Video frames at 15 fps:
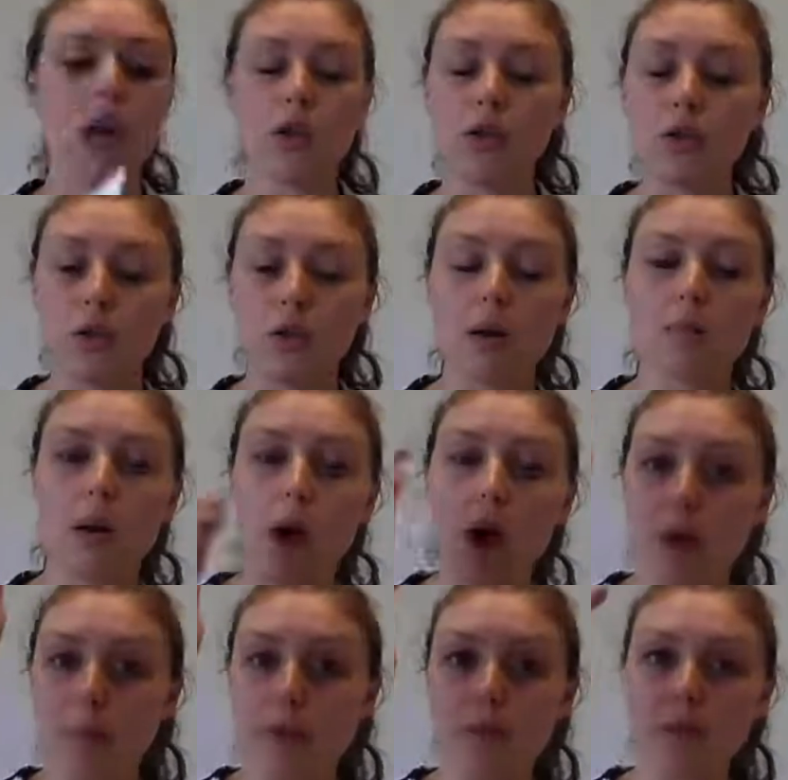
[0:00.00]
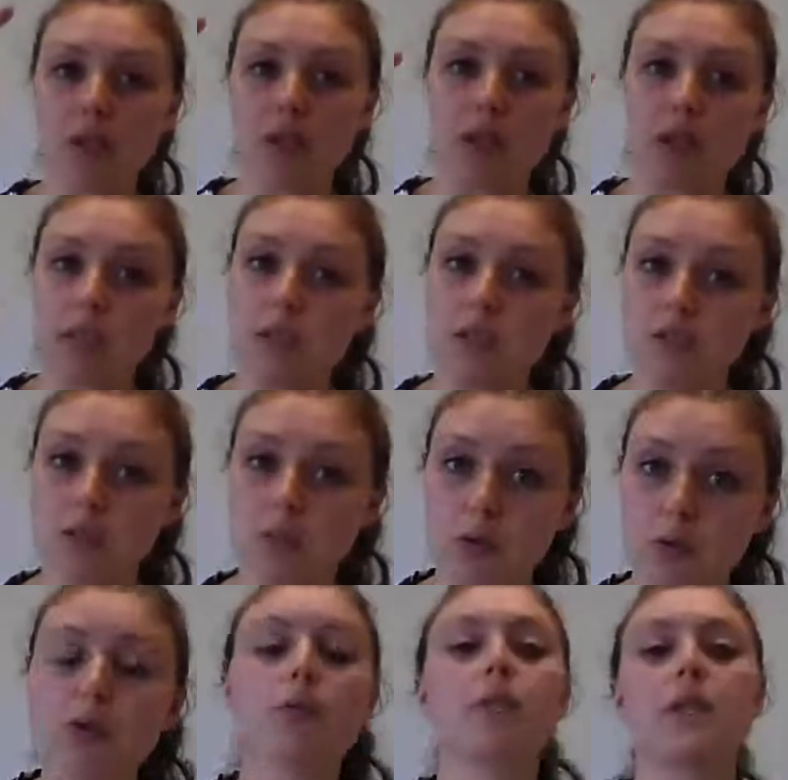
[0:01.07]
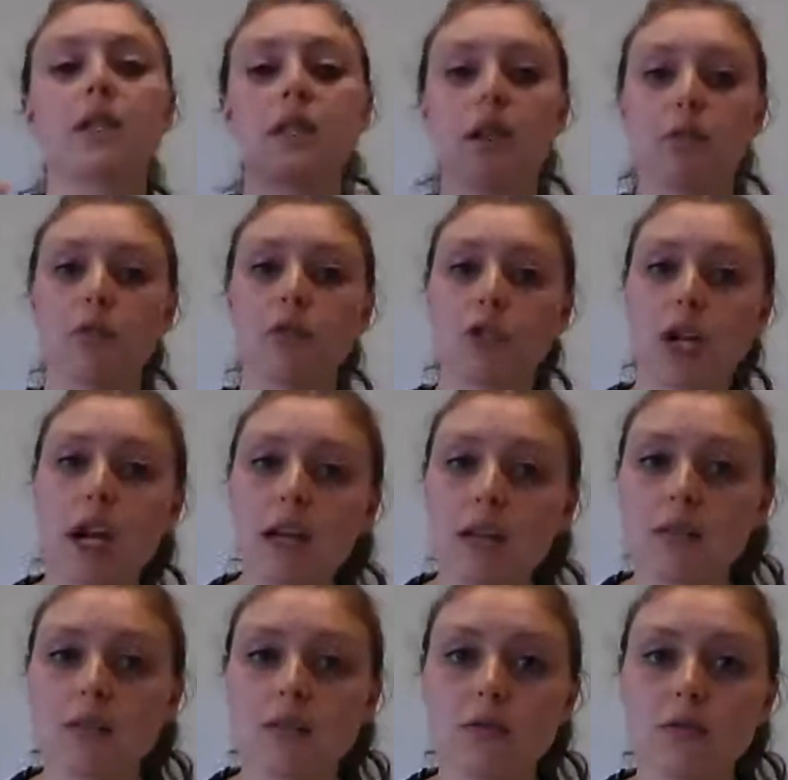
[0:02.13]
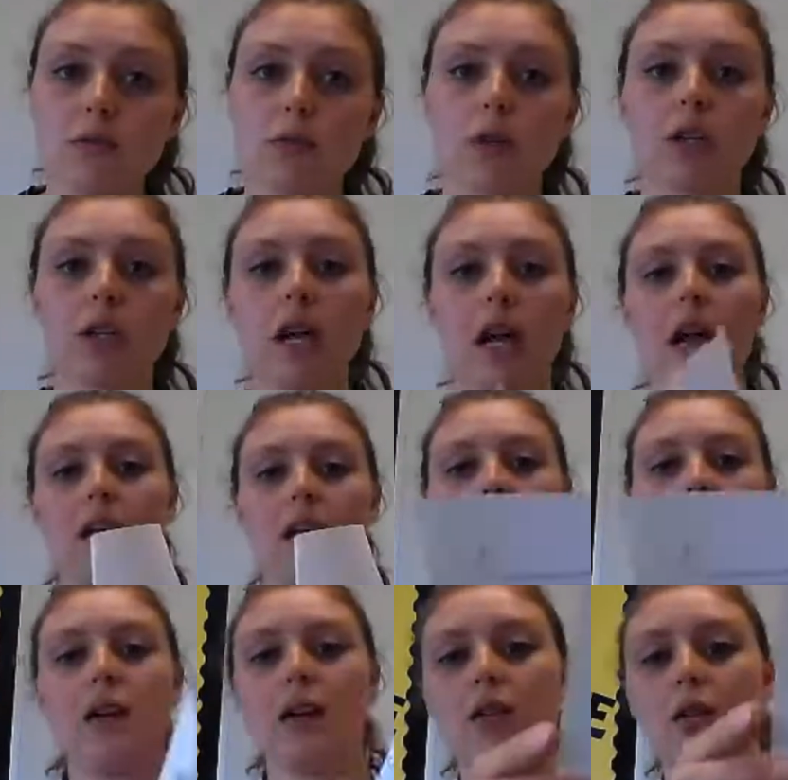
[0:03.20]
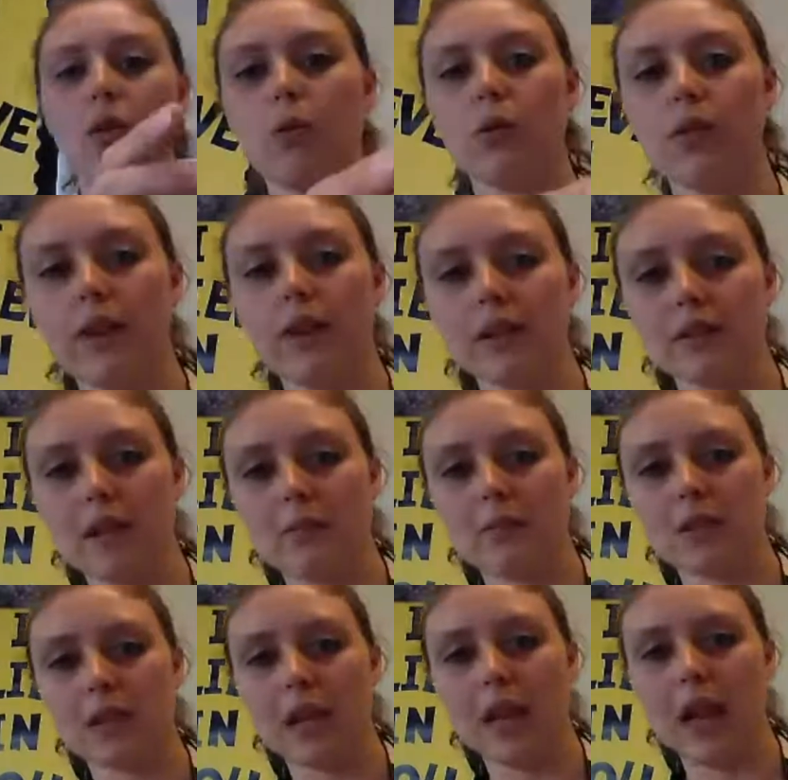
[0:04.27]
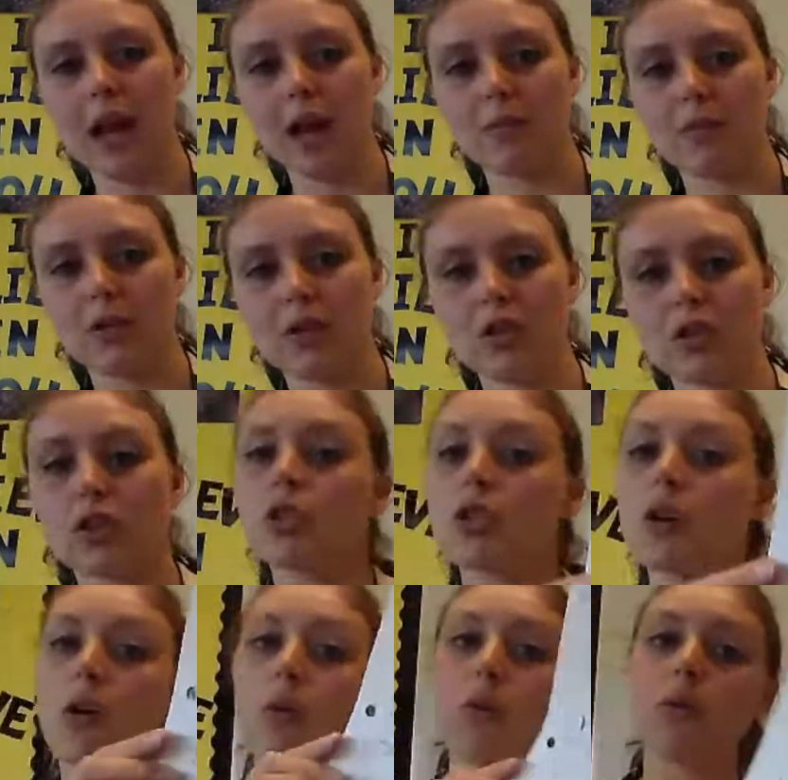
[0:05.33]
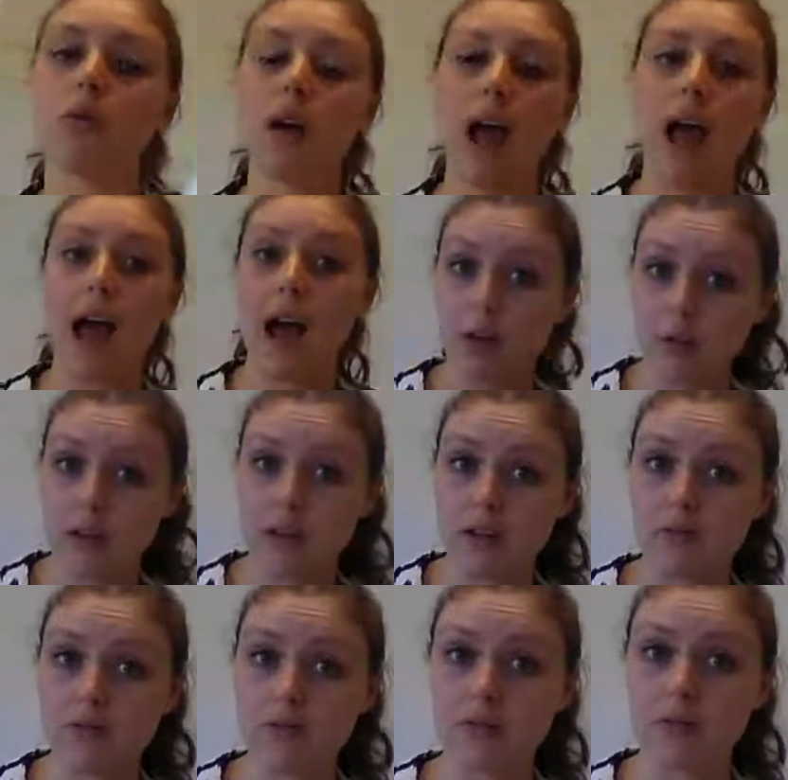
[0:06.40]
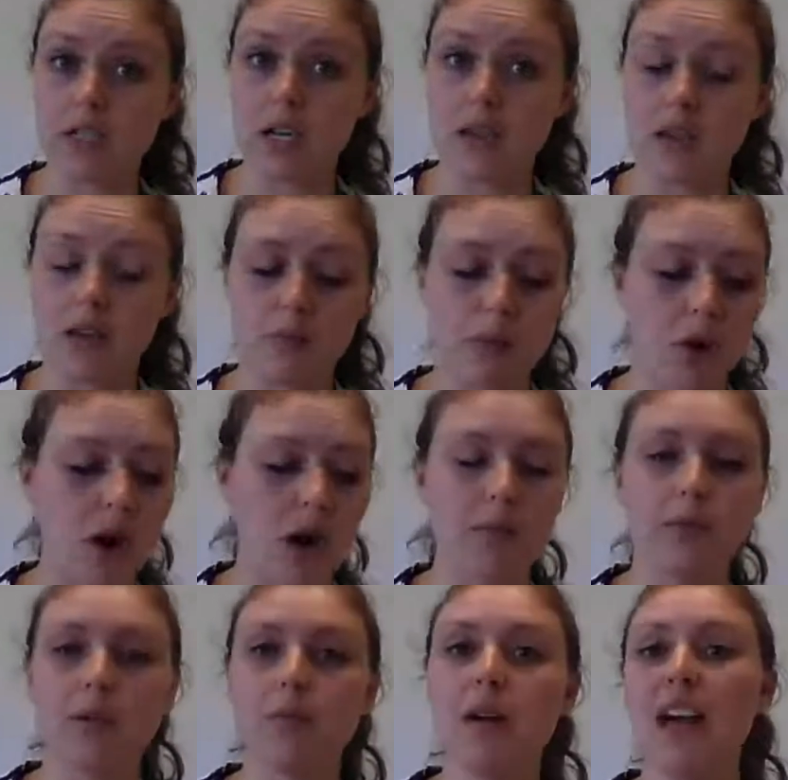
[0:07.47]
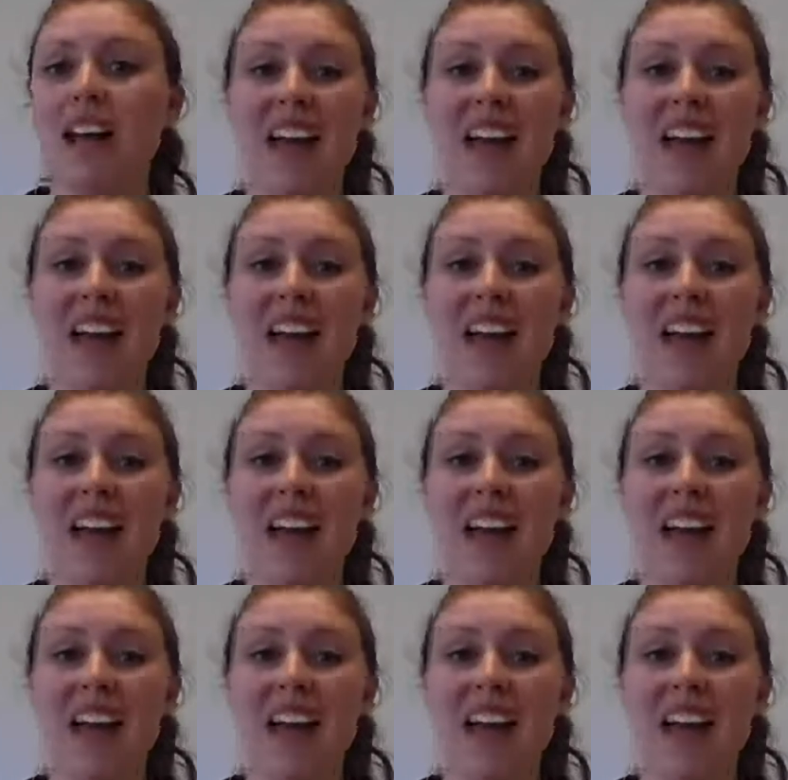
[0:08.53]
You can pop in between Zoom groups and double check student work. They can hold things up to the camera to show how they've done their problem.